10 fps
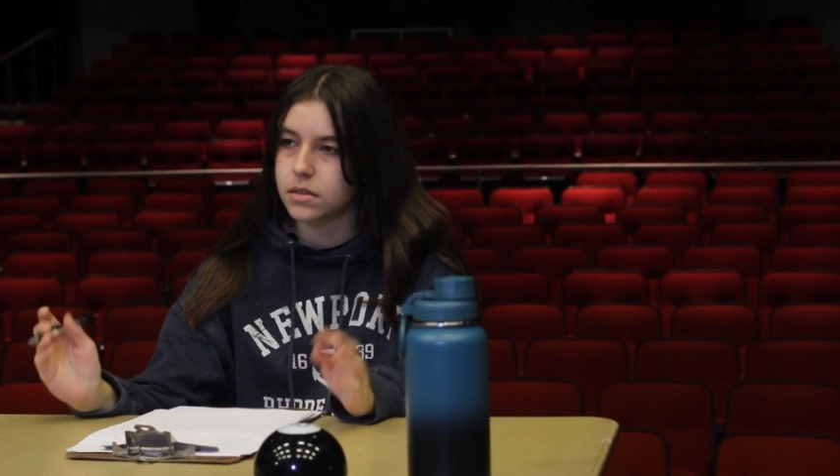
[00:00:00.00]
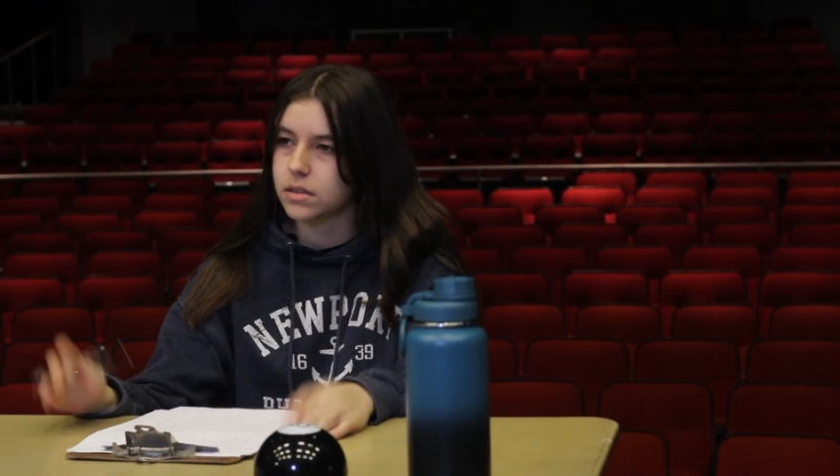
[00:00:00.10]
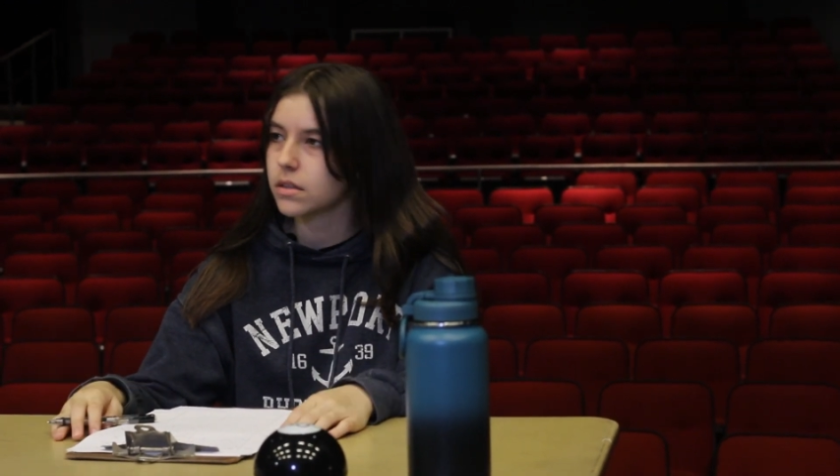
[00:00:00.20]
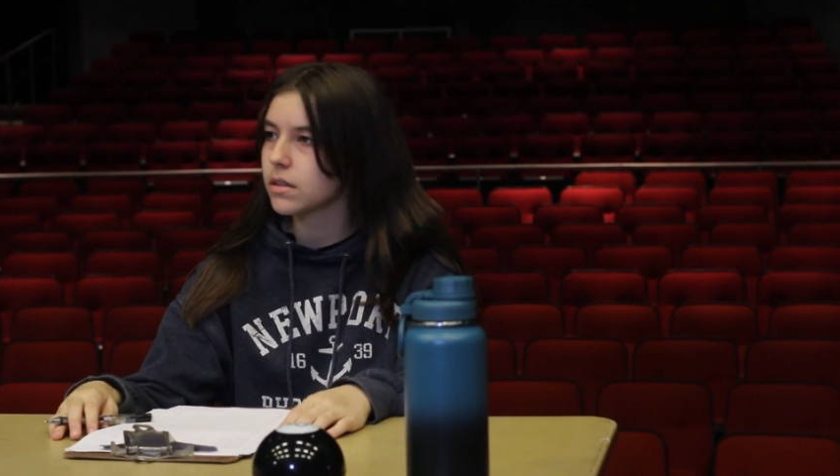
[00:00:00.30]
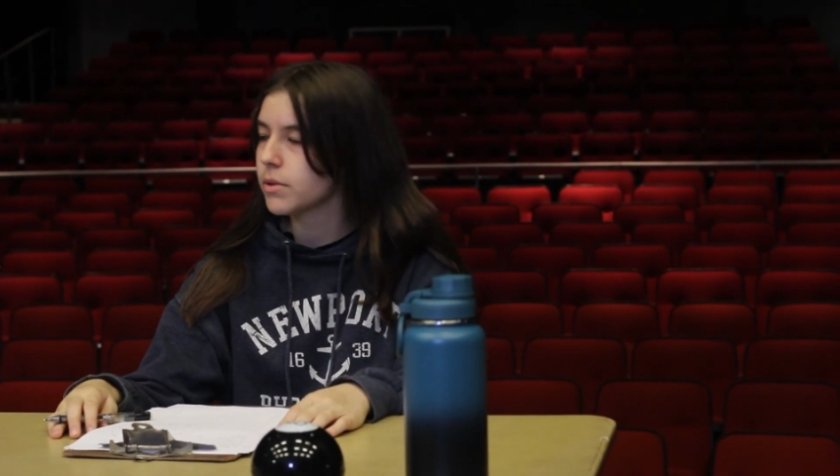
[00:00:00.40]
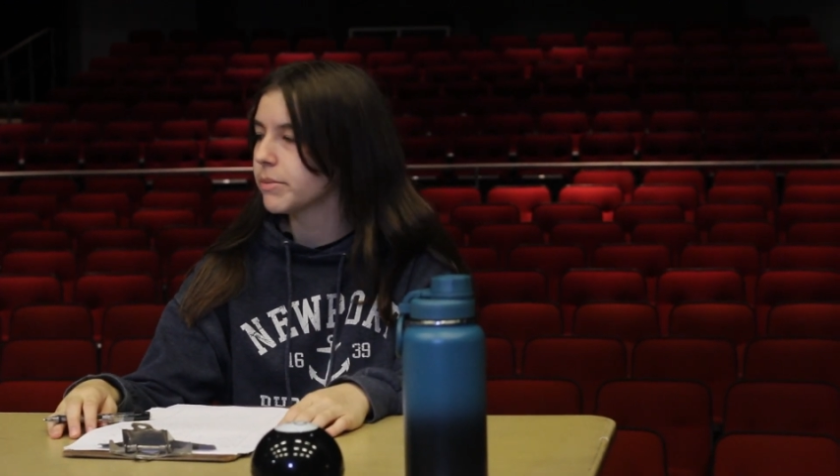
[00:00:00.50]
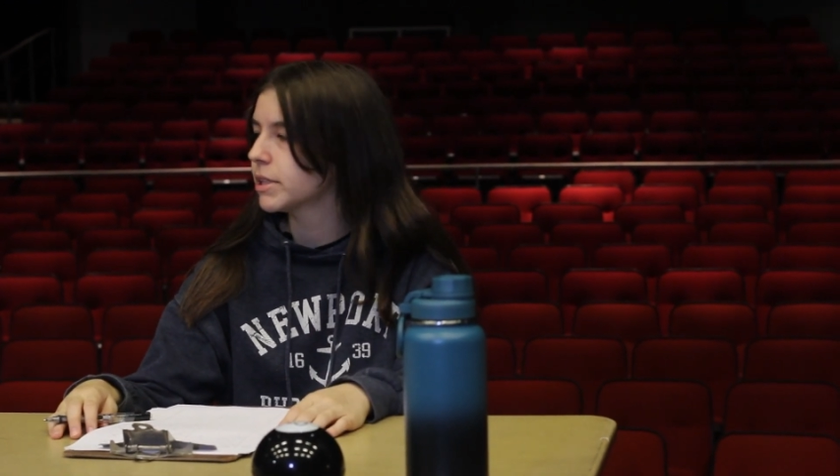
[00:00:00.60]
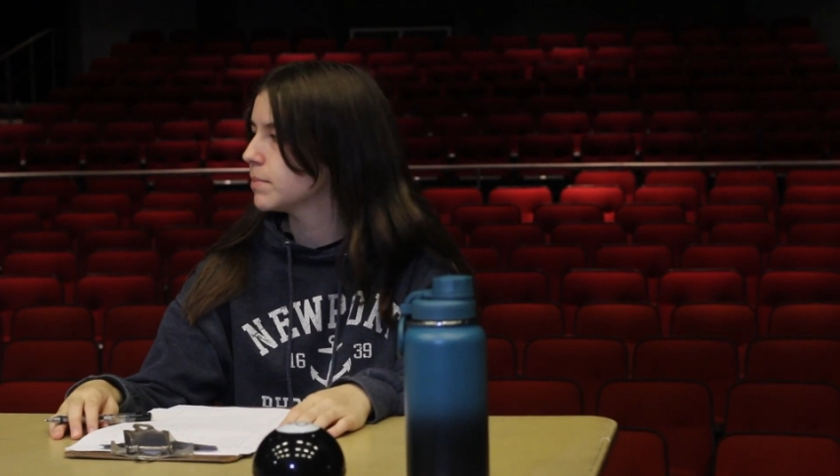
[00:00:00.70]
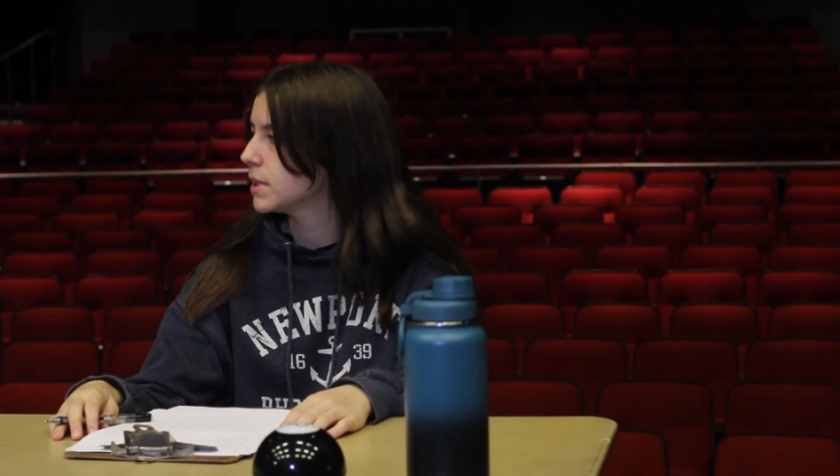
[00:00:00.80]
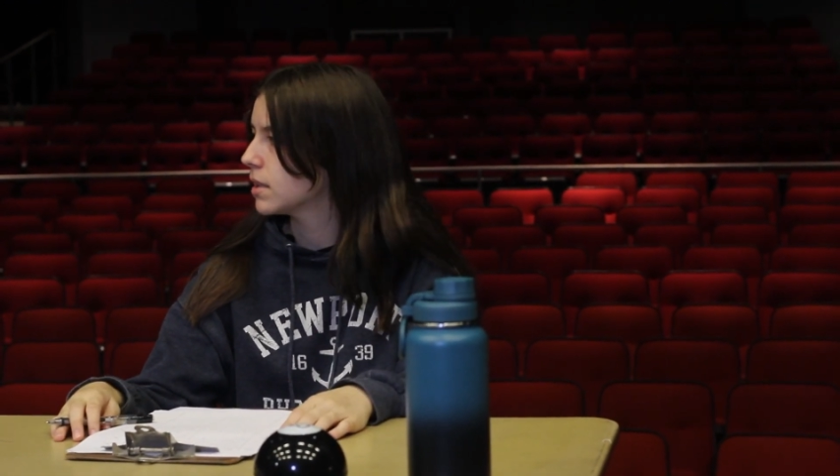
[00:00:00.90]
Surely we
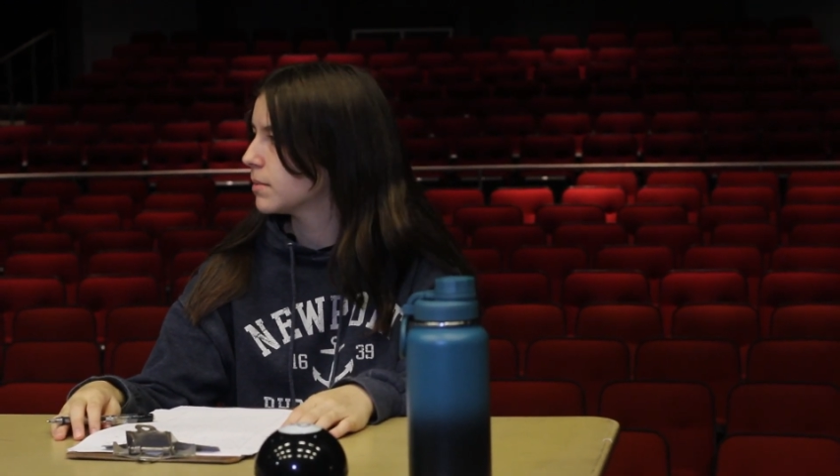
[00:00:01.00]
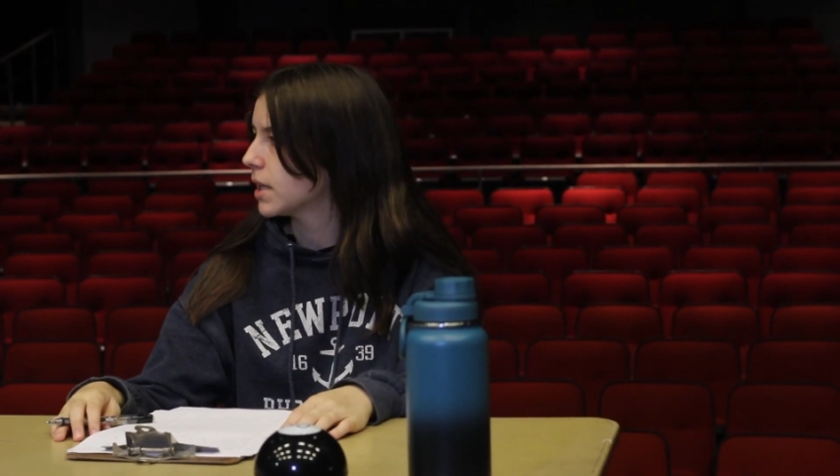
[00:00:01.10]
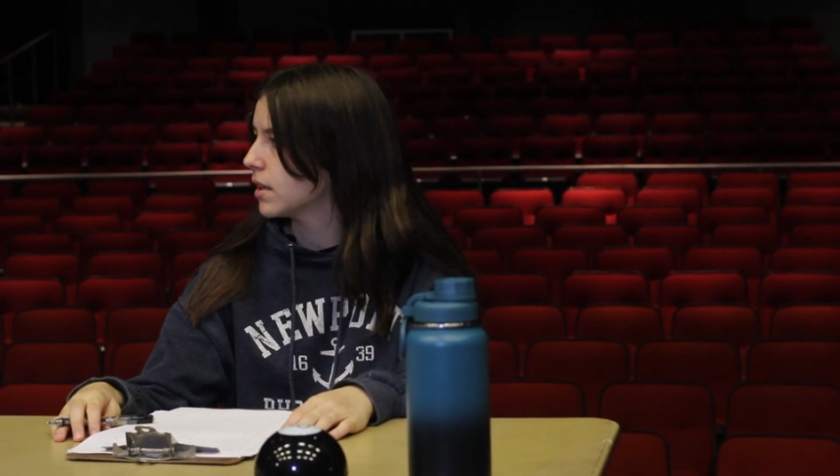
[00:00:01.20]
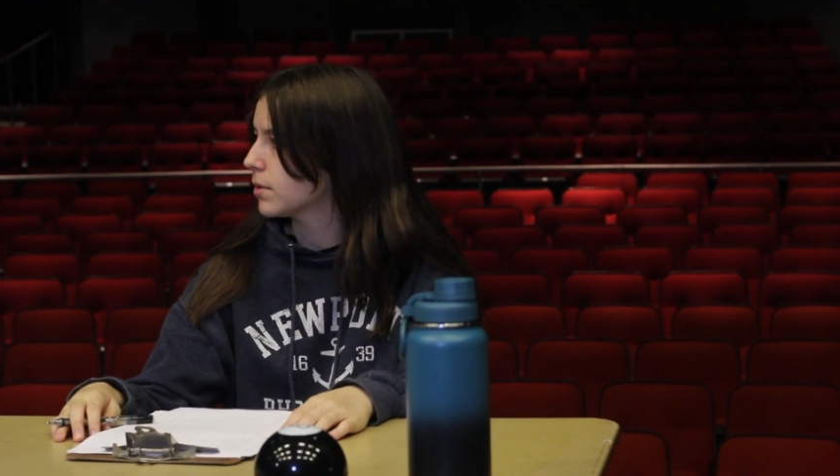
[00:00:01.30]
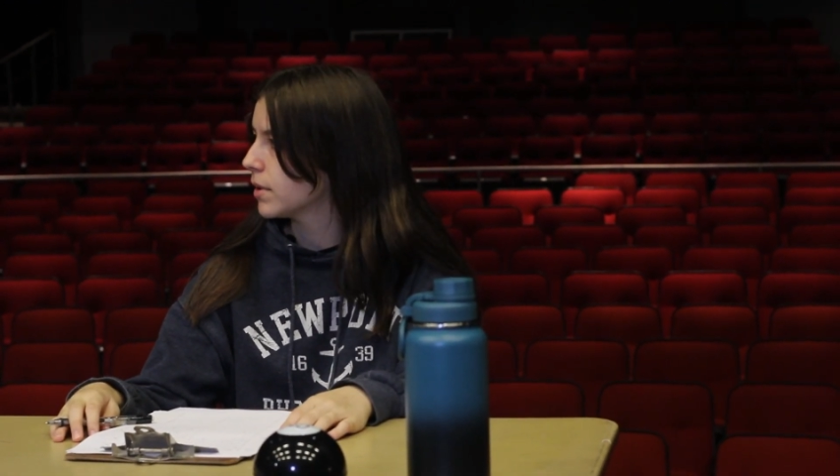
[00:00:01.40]
must be done by now,